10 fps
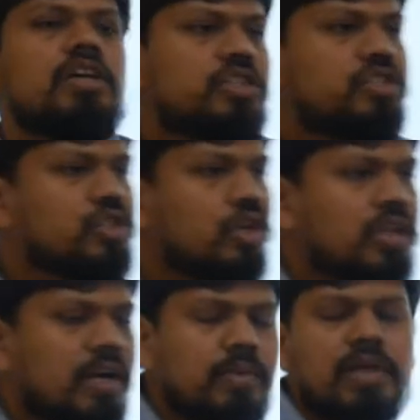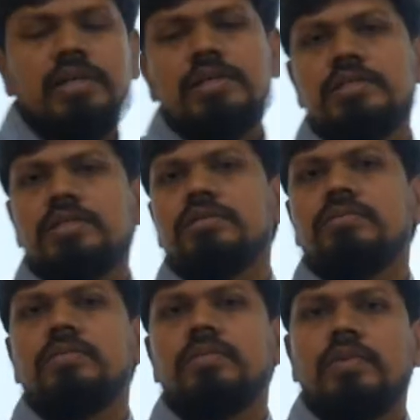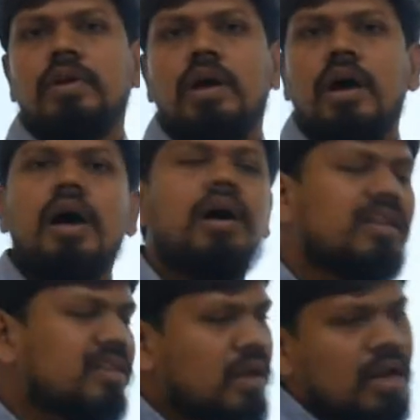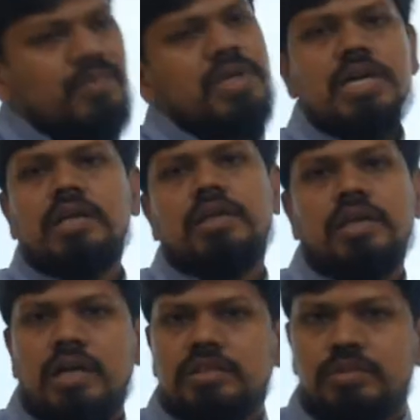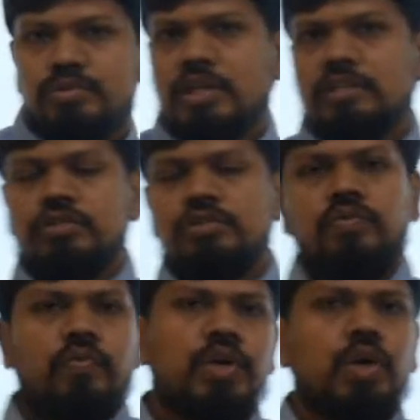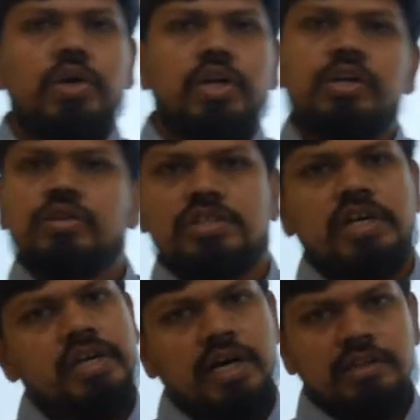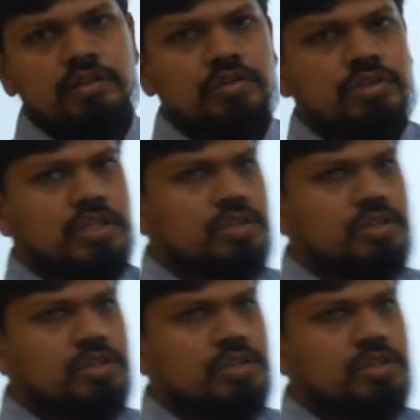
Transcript: Geothermal energy, or there are many other concepts also. We don't need to study all those things.